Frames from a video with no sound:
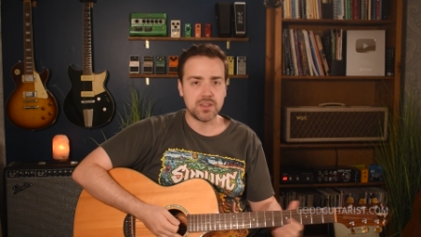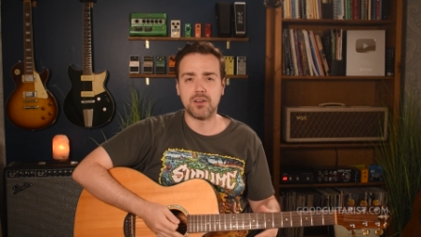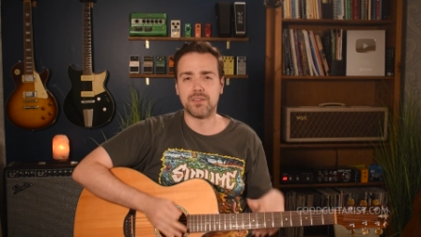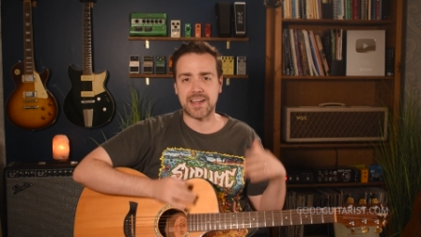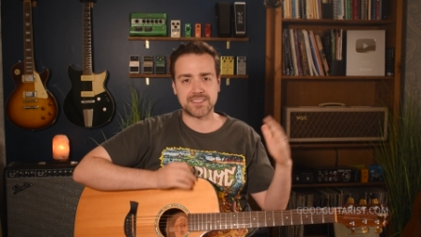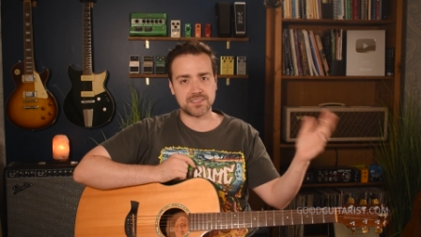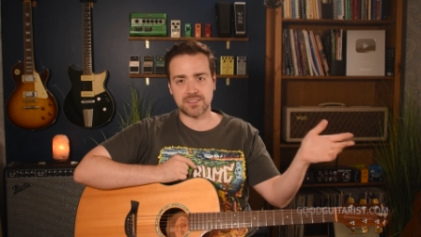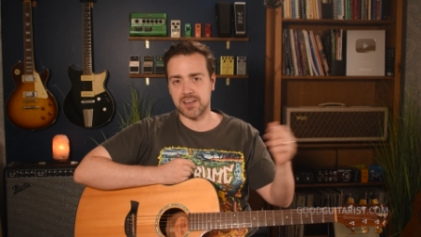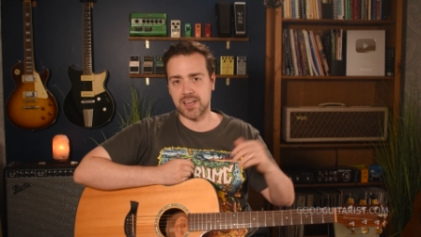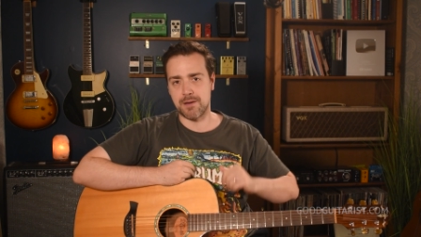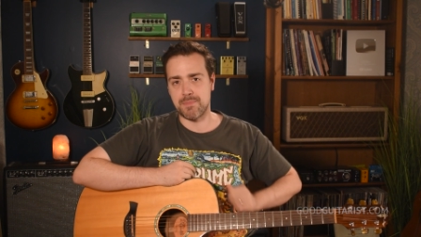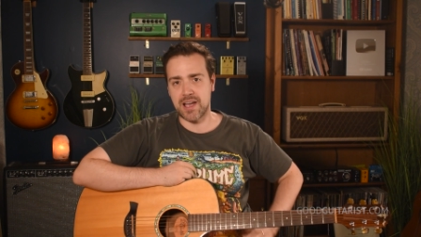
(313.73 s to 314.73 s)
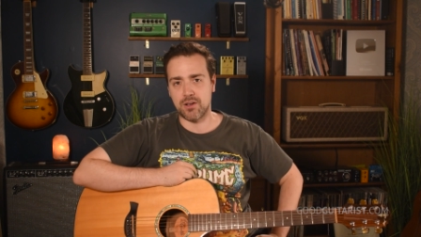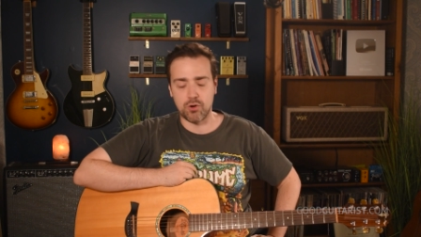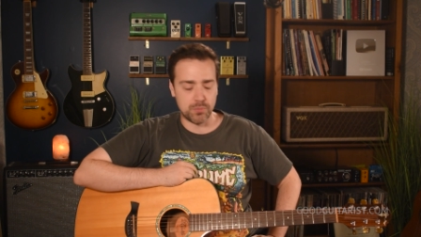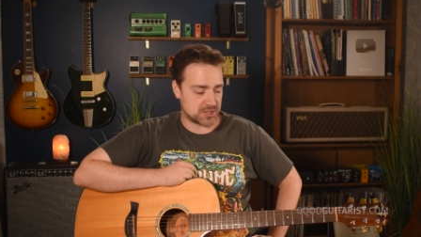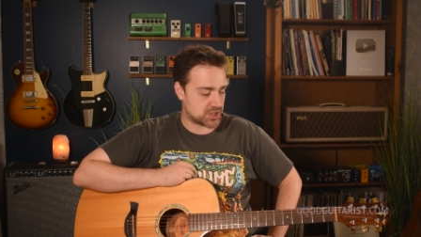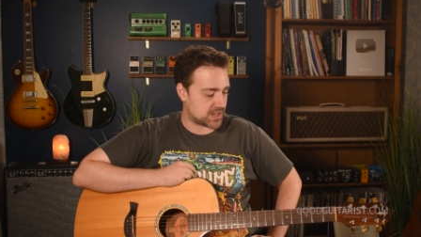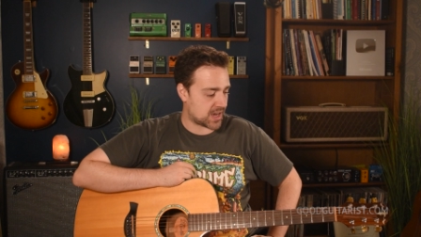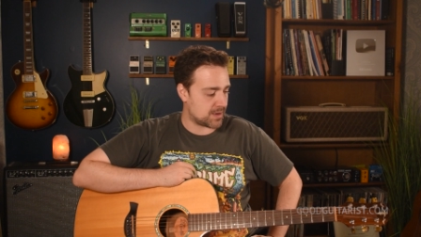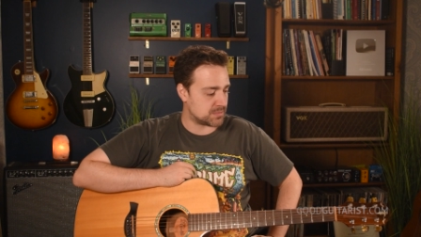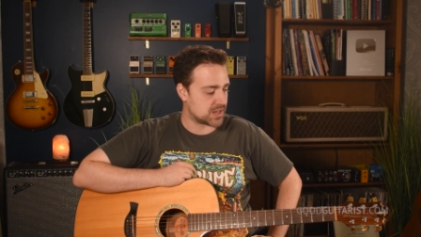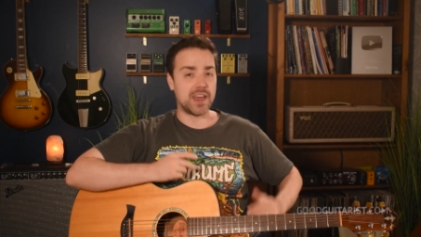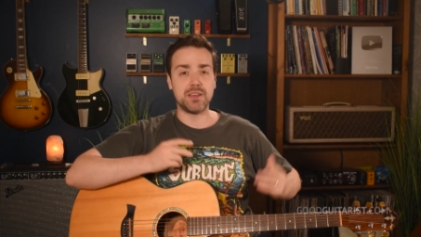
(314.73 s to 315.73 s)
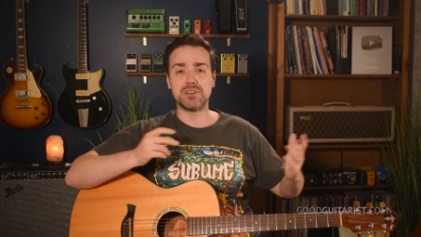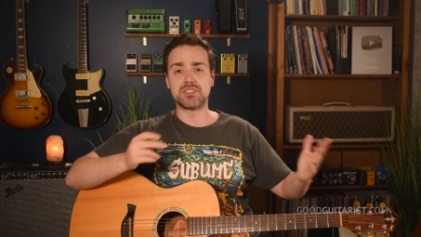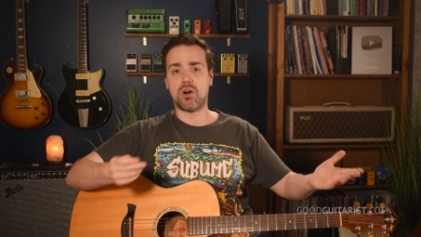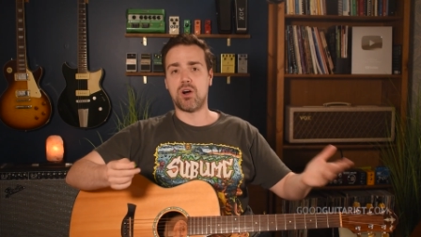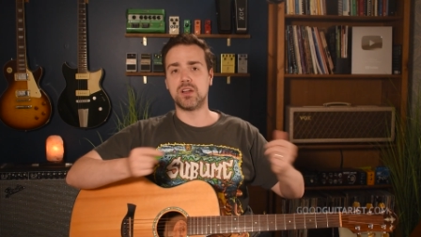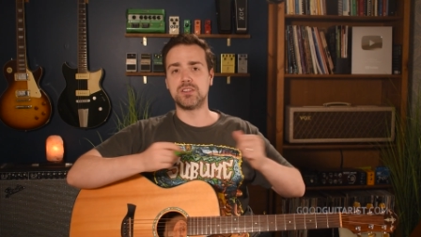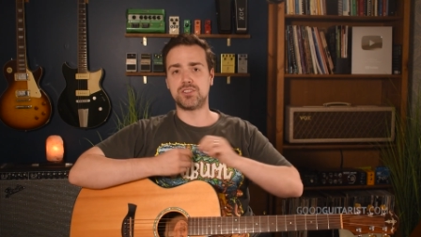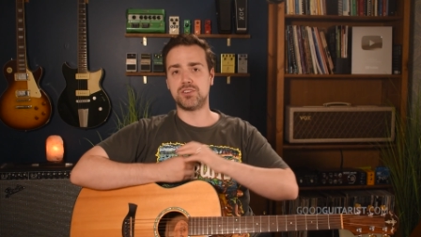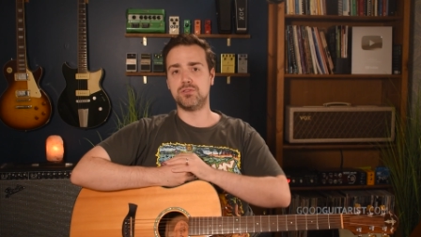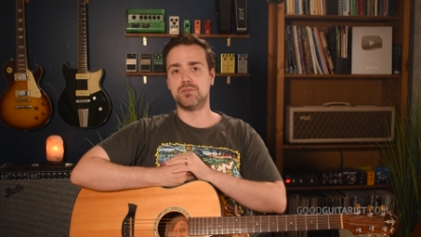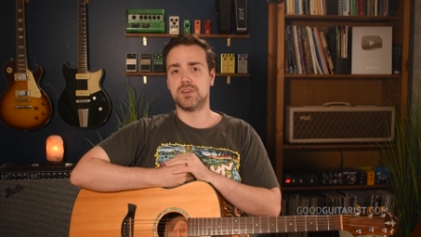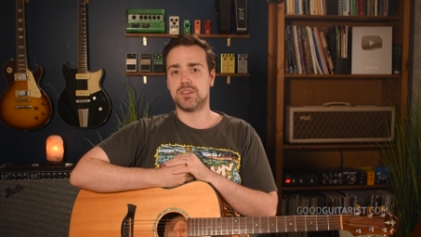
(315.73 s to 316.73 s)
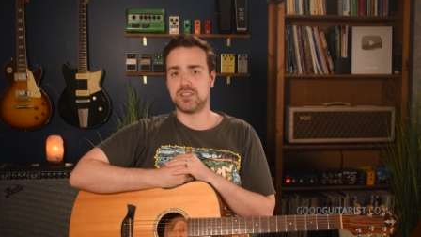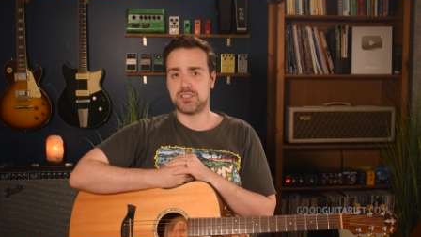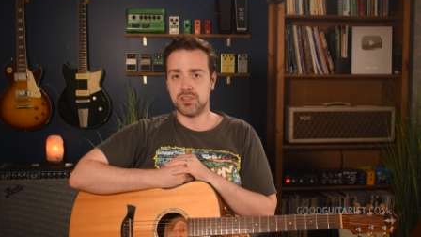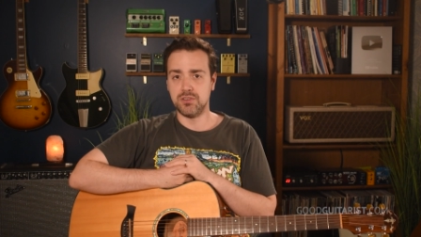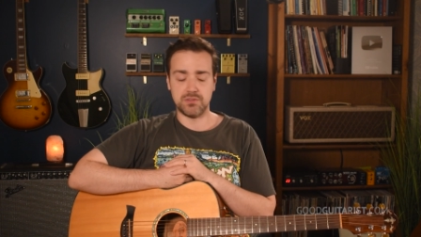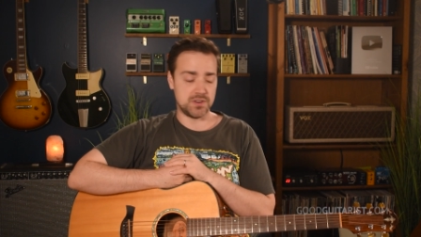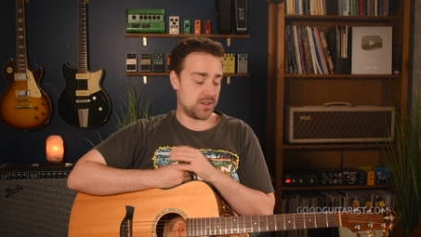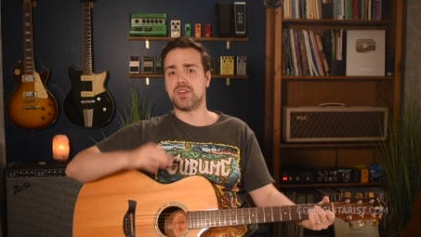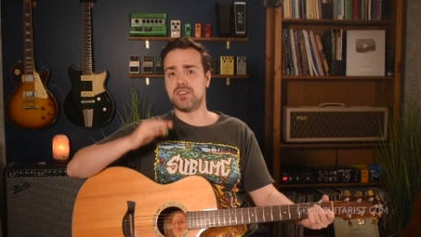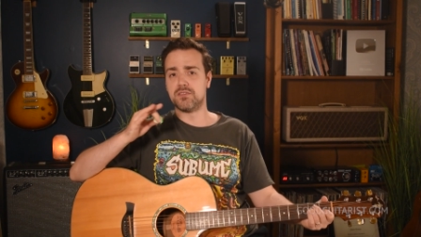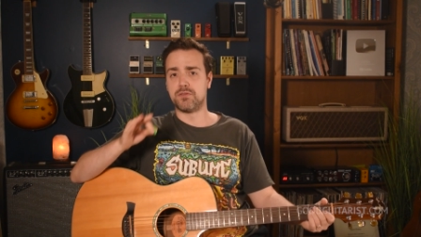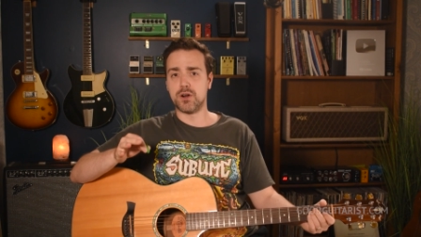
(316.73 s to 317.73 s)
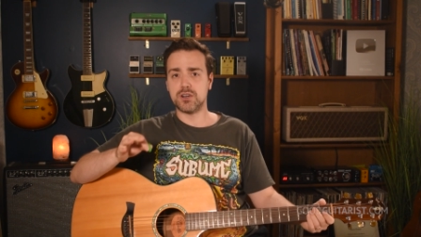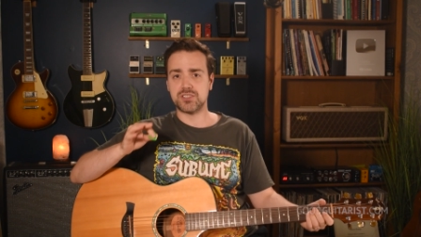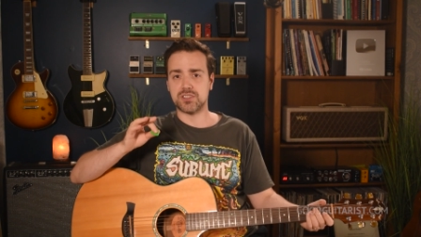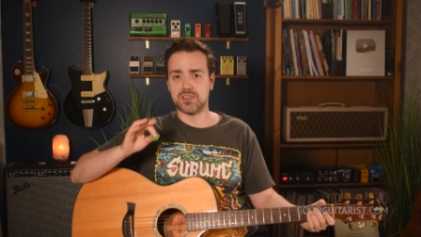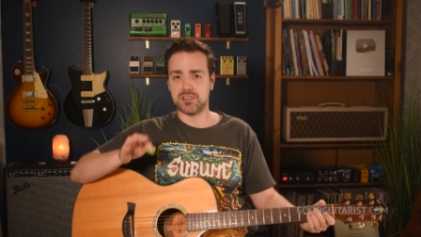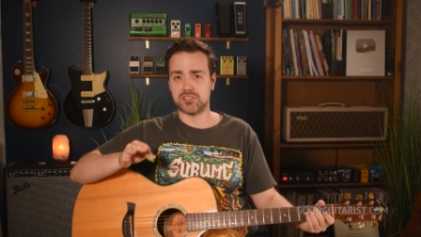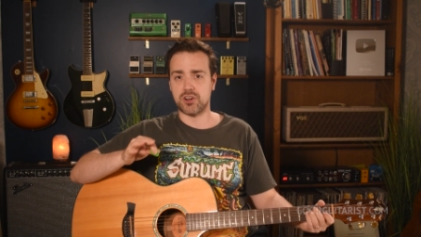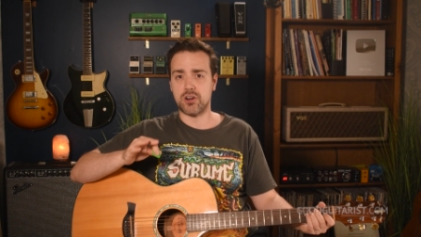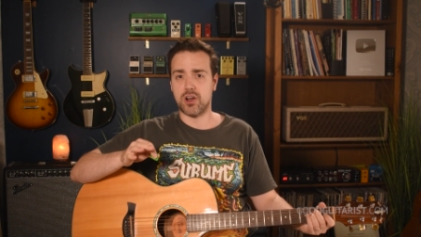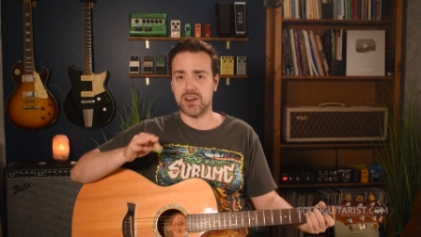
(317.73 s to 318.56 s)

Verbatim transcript: You know, that's going to come back a whole bunch of times. Anyways, on to the tune. In the verse, going to start